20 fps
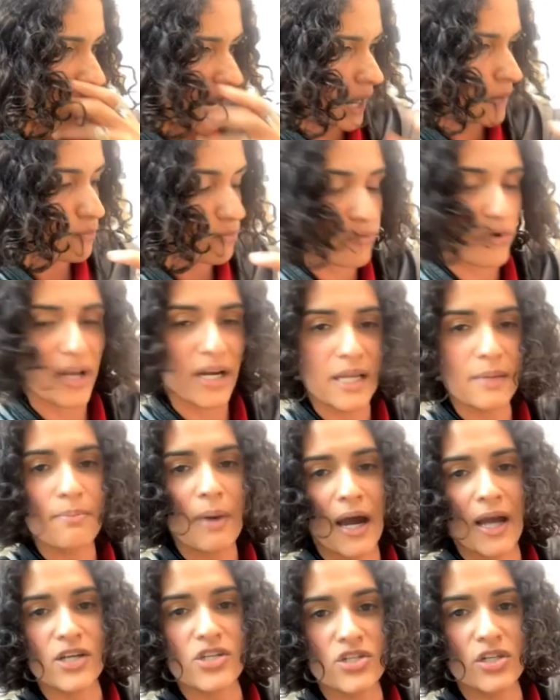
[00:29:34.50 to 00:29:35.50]
I'm really
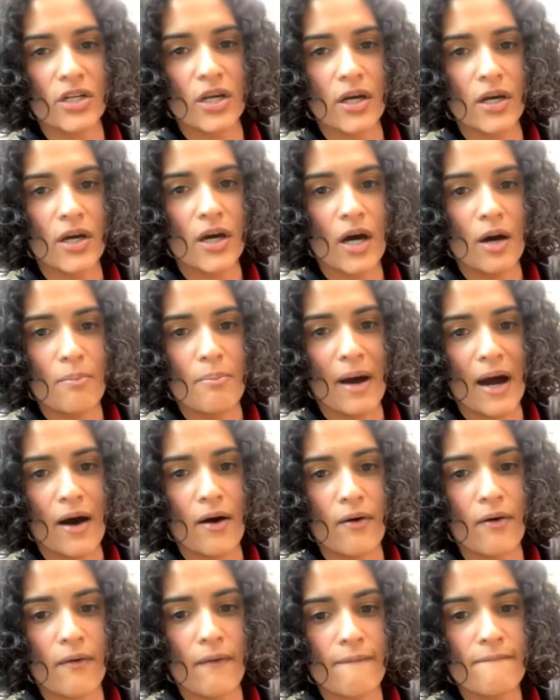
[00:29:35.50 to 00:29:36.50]
passionate
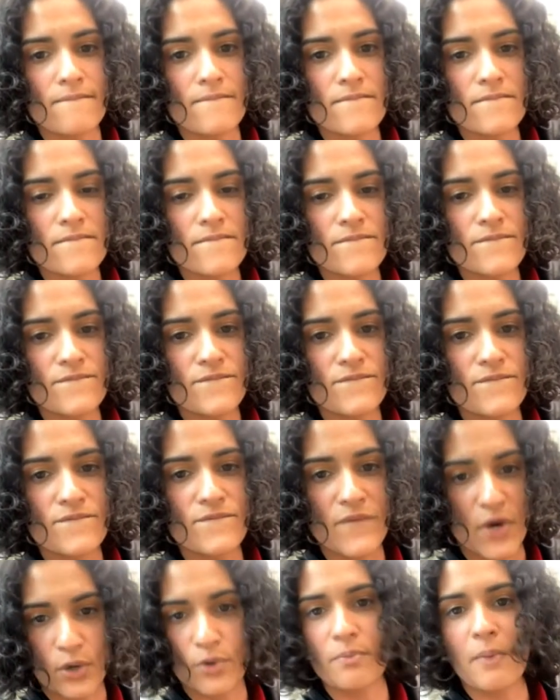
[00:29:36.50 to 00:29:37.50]
about
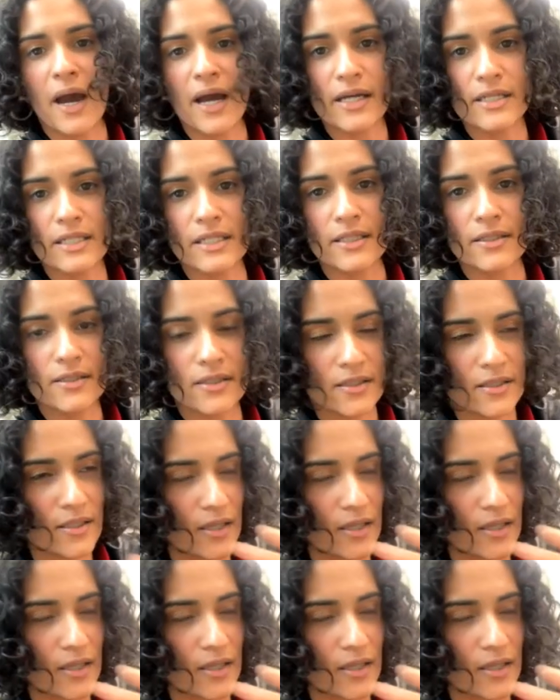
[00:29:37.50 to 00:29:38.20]
film acting.